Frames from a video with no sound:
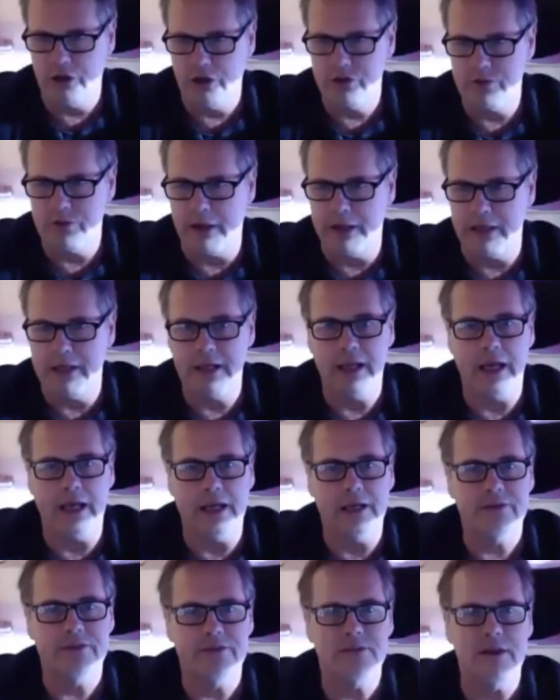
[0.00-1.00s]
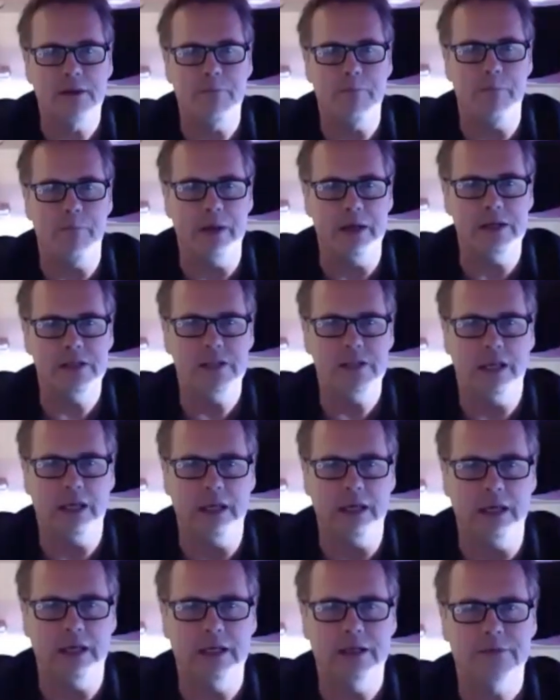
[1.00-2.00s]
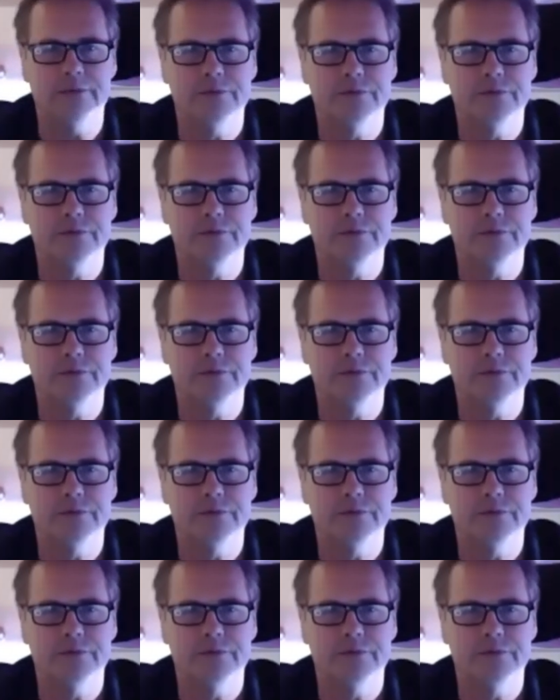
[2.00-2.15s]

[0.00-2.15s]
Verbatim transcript: to my next bit here.